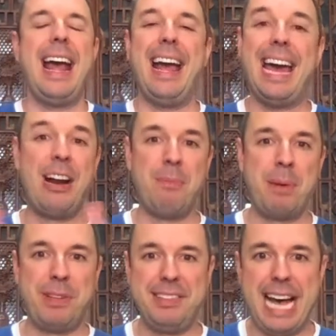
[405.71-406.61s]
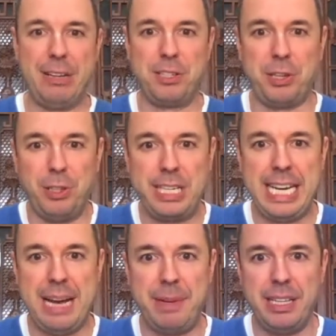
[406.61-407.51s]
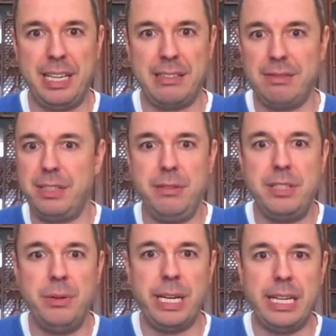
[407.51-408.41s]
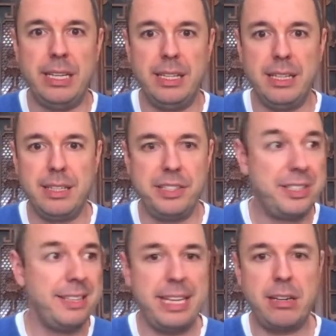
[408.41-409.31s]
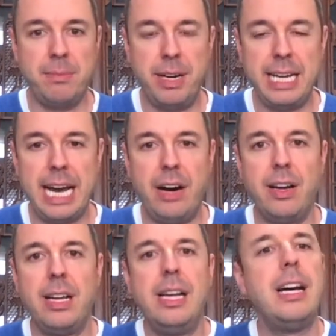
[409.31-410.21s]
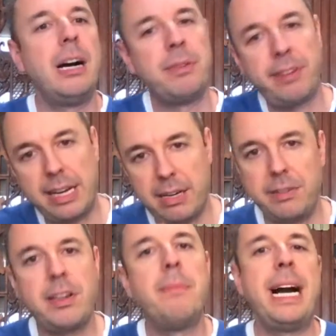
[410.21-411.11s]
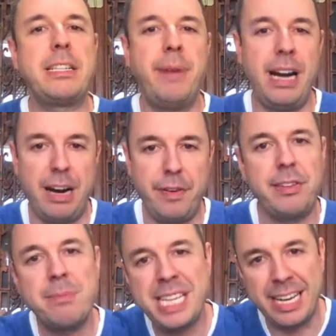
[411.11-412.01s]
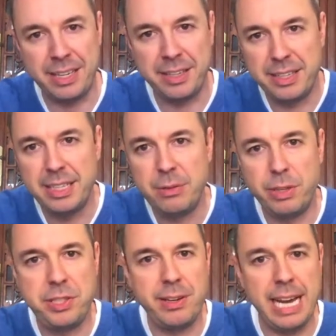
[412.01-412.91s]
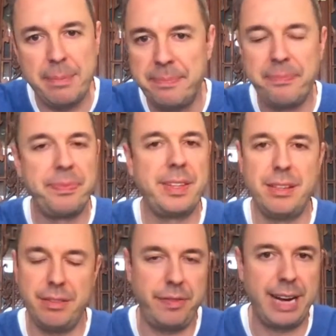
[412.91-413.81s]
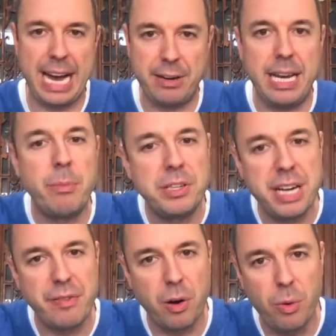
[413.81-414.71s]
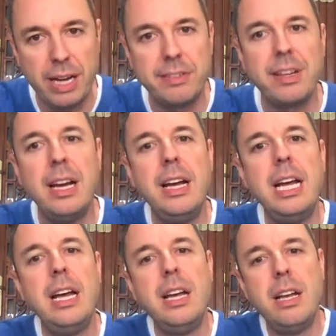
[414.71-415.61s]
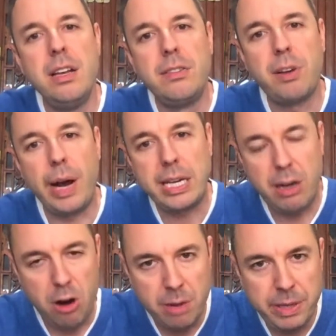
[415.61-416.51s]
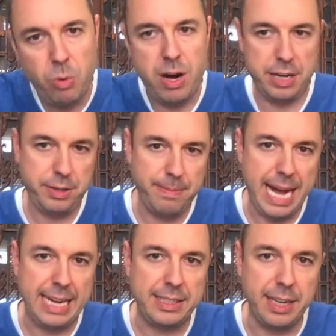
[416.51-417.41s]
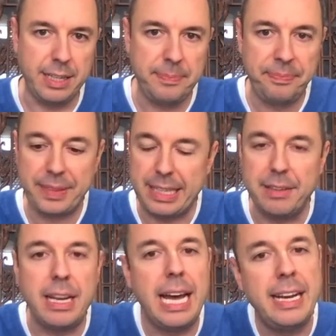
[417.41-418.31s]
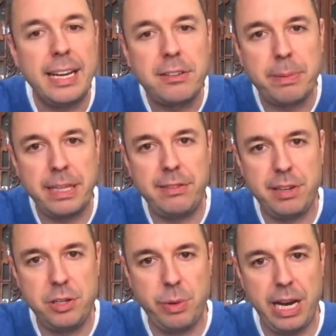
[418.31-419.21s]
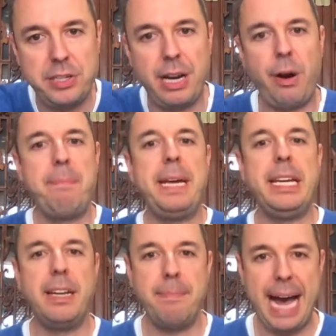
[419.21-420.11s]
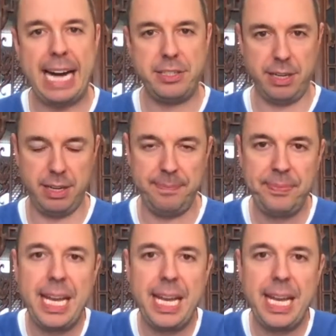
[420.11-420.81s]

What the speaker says: And I remember the tellers are looking at me like, what are you doing? She's going to take her money out. I'm just like, here, just come back to my office. I'm Dan. What's your name? Forgot her name, whichever it was. So I calmly walked her back there and I explained the situation. I repeated it back to her.